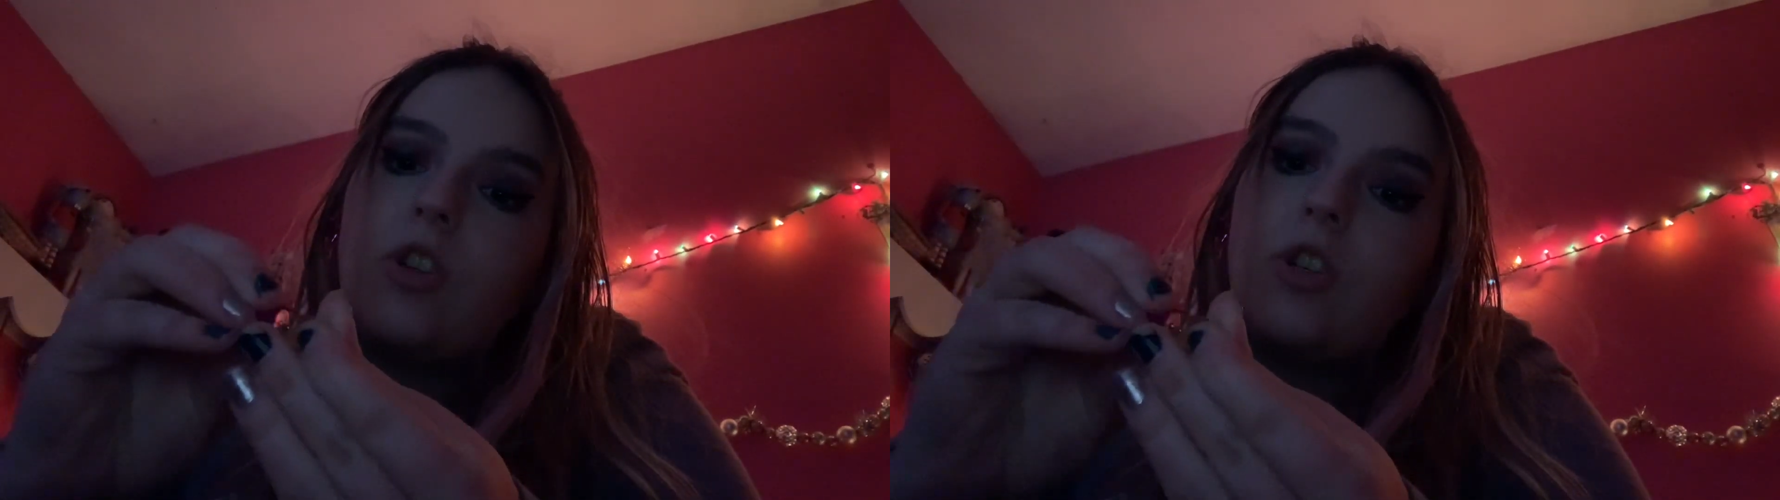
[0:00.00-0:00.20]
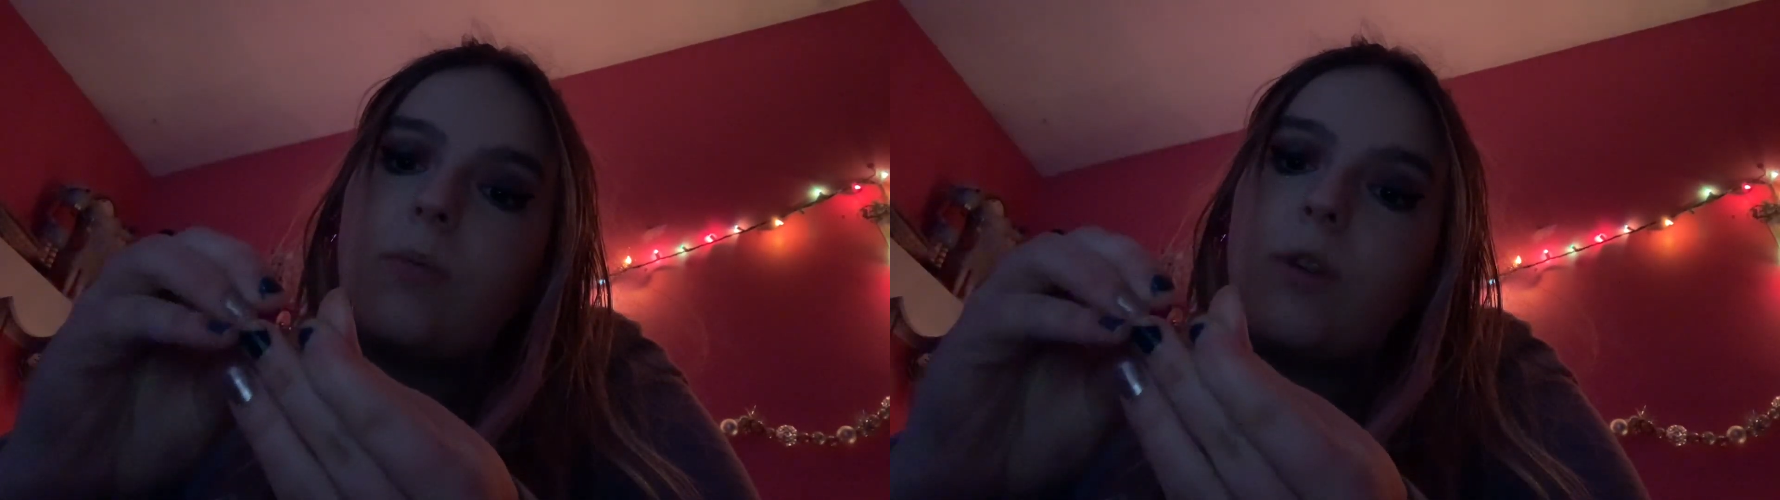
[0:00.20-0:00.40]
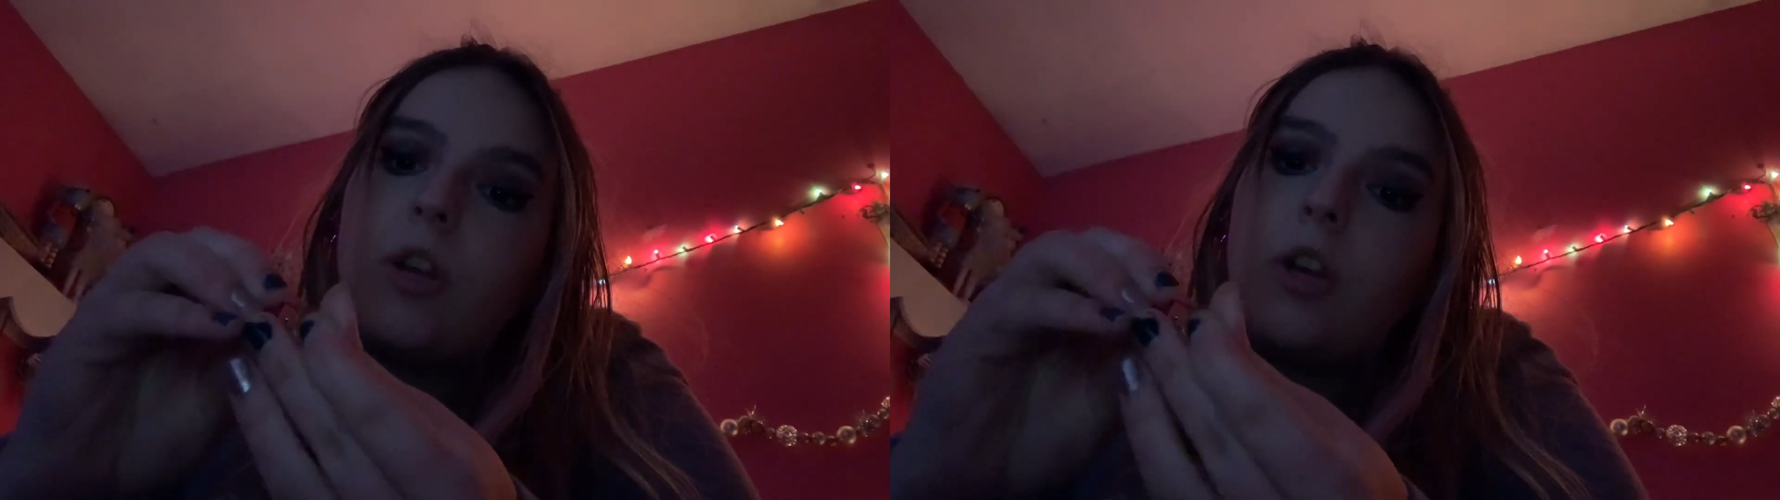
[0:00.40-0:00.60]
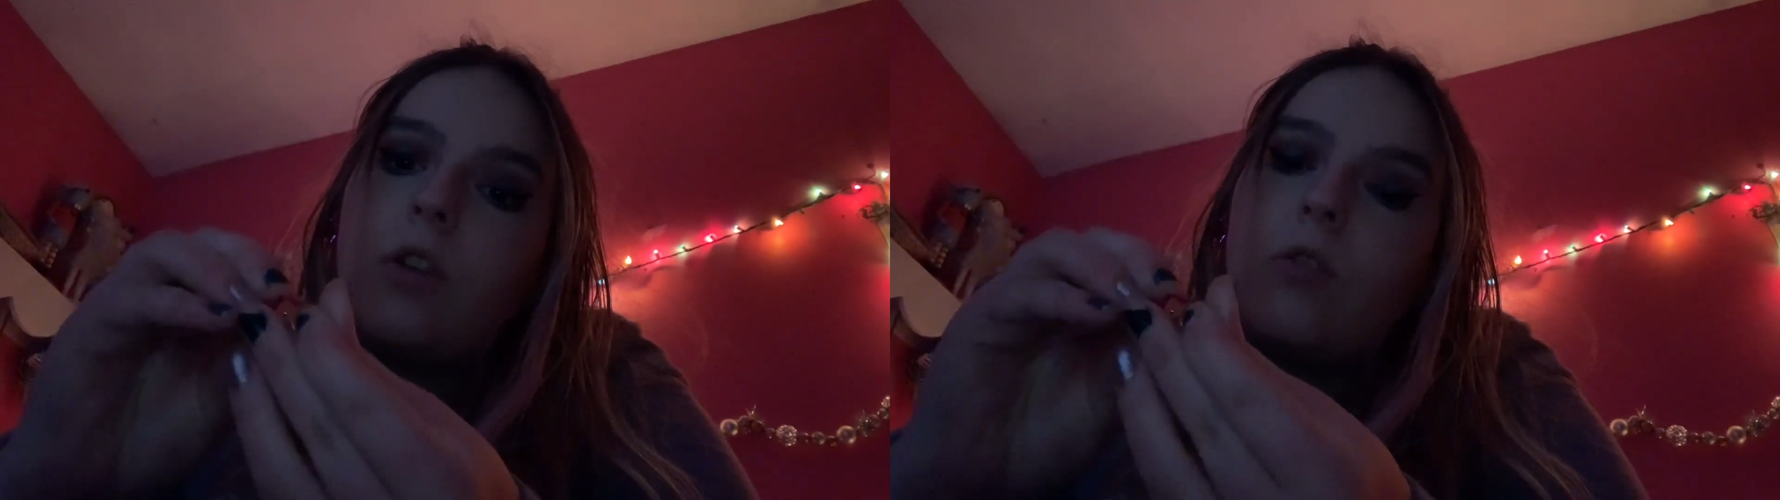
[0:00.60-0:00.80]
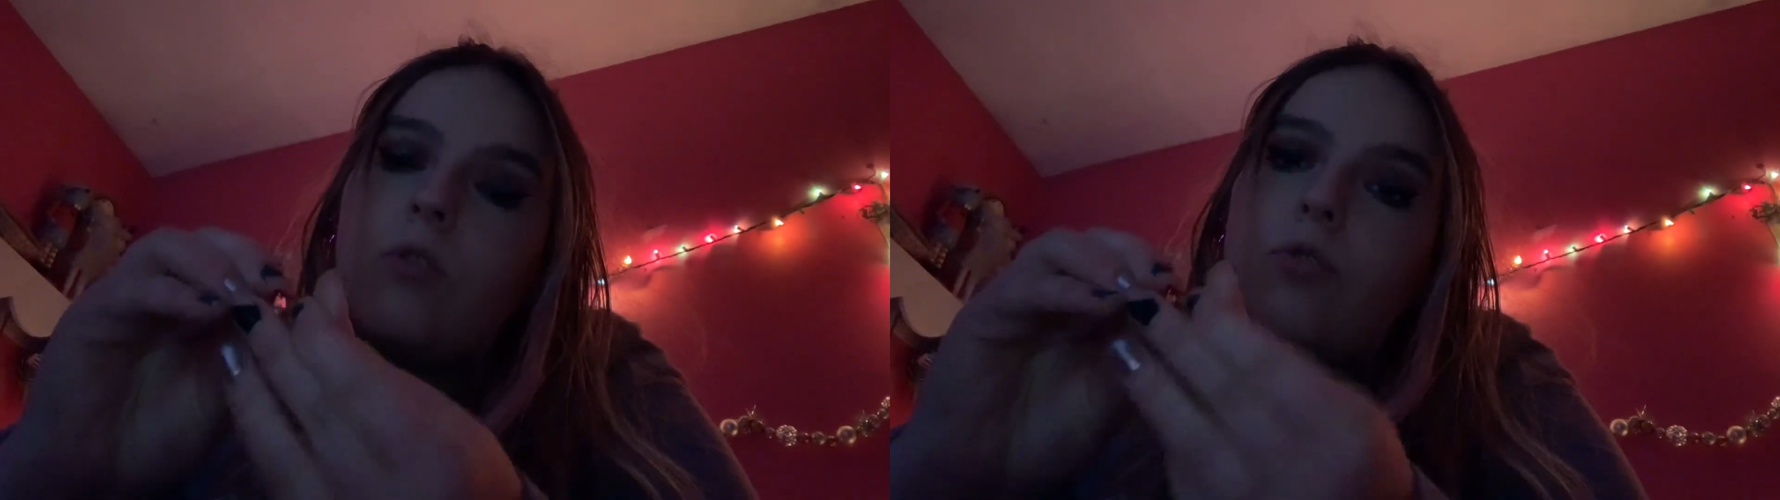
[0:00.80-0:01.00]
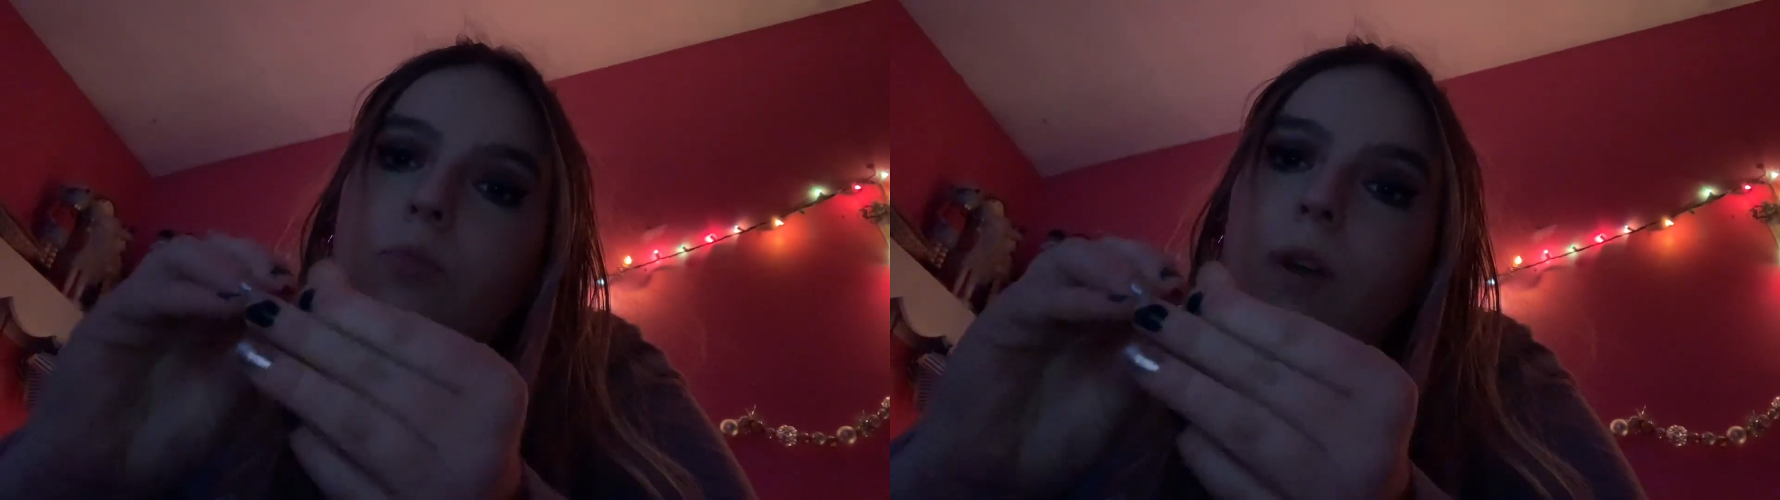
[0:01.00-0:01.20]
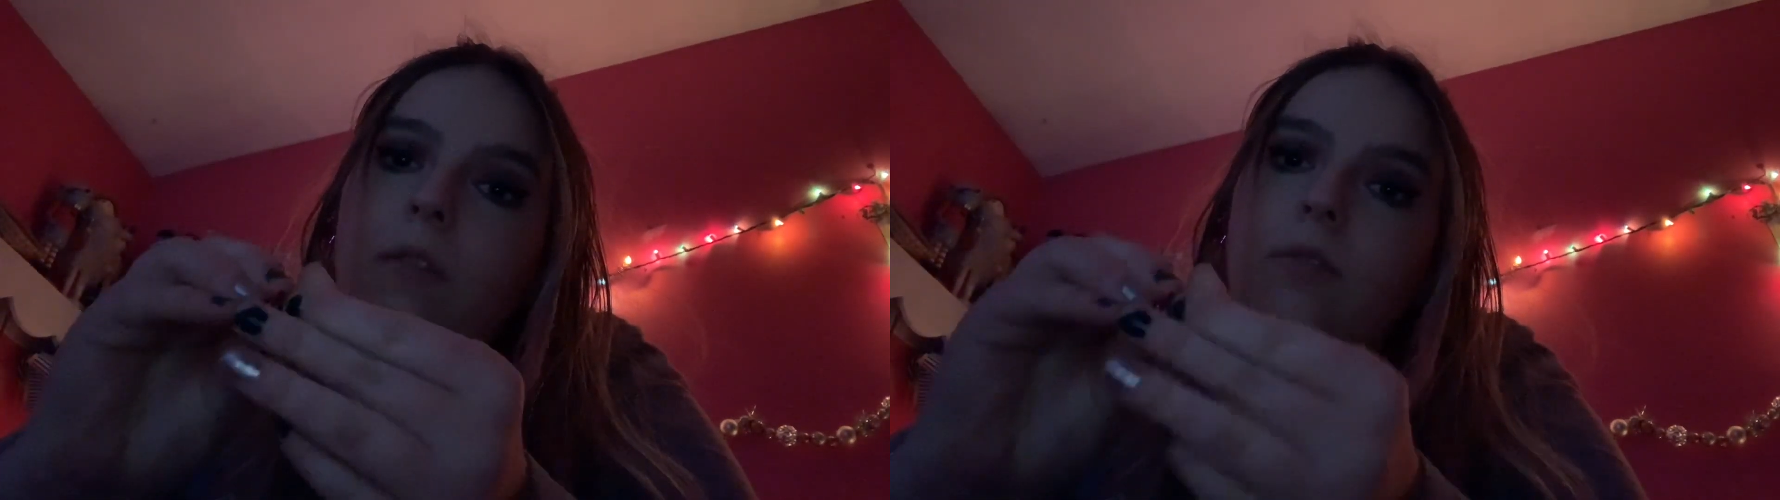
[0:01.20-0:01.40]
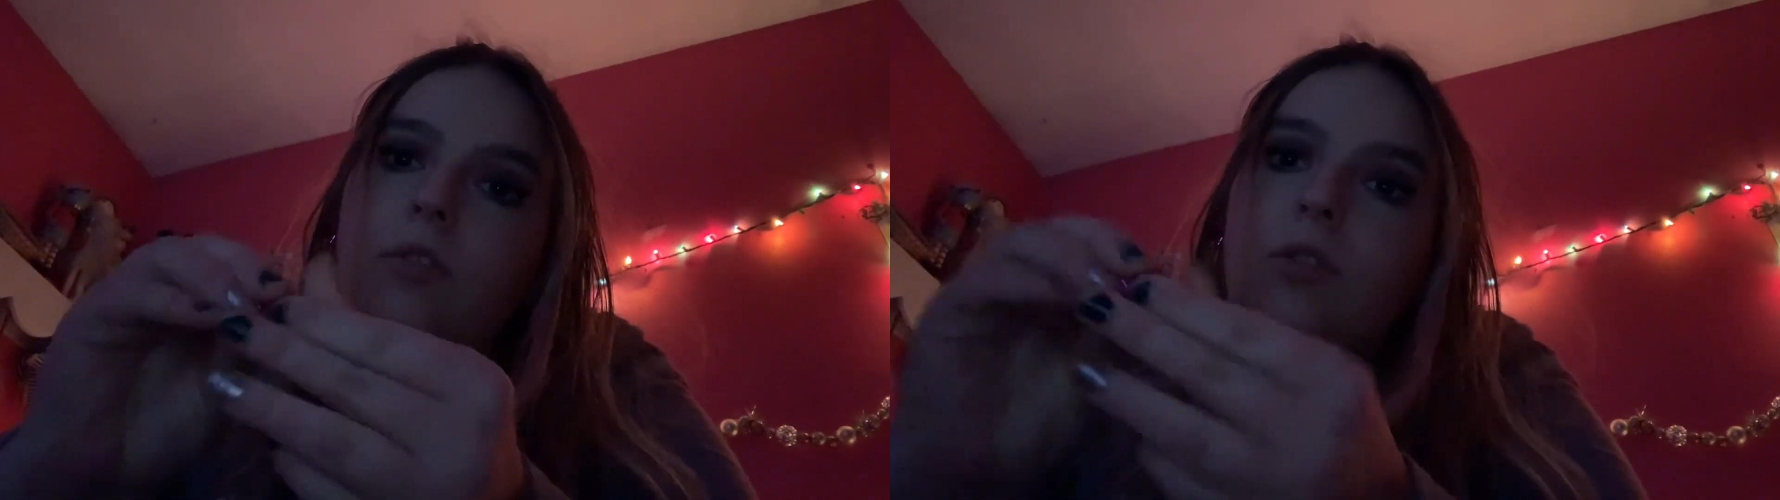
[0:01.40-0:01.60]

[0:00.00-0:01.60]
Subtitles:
and then we're gonna go drive